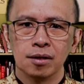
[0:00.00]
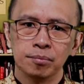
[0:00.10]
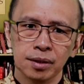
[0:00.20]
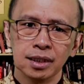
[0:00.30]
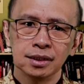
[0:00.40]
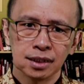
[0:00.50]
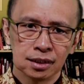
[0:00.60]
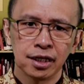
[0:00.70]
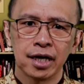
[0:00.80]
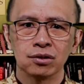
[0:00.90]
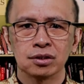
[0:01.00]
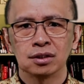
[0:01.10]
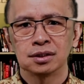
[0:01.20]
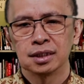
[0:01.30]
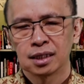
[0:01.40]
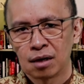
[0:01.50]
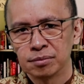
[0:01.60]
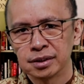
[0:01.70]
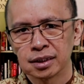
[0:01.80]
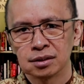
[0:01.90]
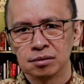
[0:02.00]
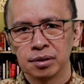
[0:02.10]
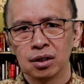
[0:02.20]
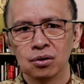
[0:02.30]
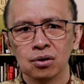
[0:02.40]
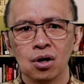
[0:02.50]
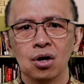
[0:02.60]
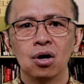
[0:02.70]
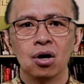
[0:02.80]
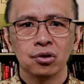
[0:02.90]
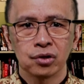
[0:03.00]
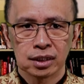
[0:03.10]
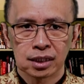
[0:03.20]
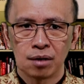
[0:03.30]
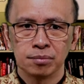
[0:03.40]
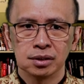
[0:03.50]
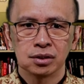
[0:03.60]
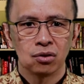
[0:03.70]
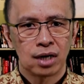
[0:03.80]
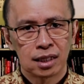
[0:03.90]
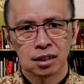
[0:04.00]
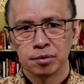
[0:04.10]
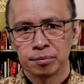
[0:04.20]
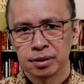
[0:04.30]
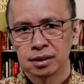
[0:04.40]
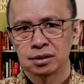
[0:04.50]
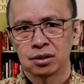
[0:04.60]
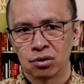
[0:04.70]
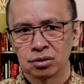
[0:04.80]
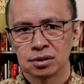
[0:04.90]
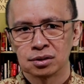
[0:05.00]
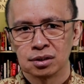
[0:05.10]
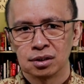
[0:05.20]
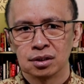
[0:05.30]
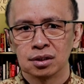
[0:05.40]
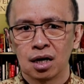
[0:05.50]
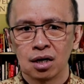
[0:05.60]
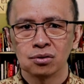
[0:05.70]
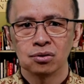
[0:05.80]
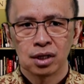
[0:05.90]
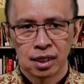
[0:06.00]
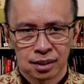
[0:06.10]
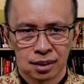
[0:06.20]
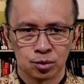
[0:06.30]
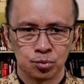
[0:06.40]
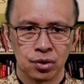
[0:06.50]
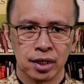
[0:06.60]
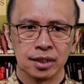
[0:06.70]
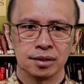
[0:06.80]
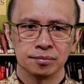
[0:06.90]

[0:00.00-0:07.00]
Please share your thoughts in the comment section below, or you can comment on other people's thoughts. Now, let us pray.